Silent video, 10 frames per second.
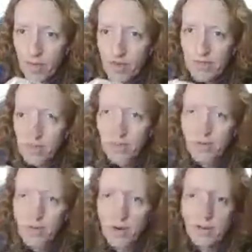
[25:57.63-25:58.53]
So you
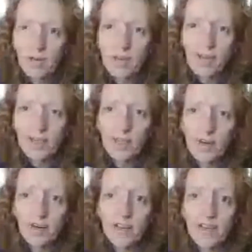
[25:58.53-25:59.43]
showed a friend that and you
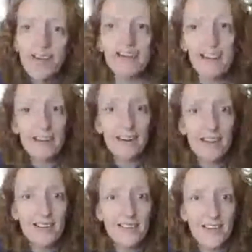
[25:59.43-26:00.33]
started killing it.
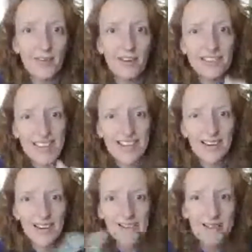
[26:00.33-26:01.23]
Exactly, Jeff,
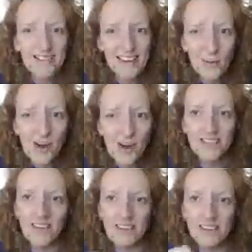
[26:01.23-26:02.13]
exactly. That's exactly what I
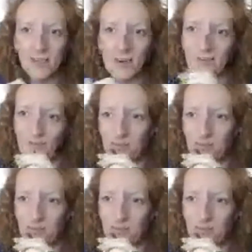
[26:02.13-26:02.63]
started doing.